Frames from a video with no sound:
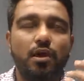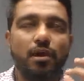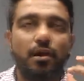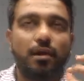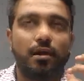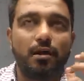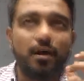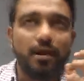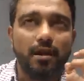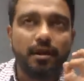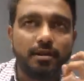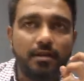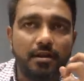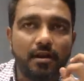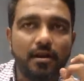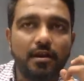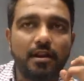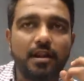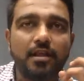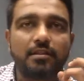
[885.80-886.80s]
uh,
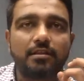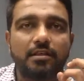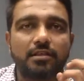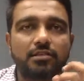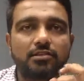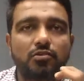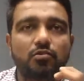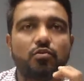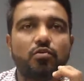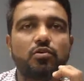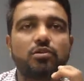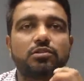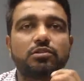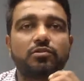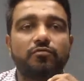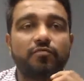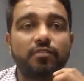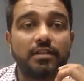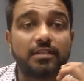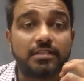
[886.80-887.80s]
interlink this course
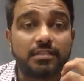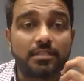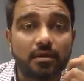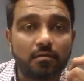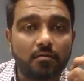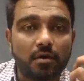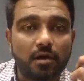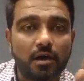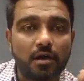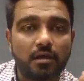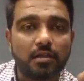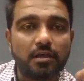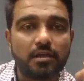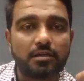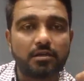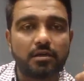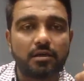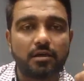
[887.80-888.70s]
with some other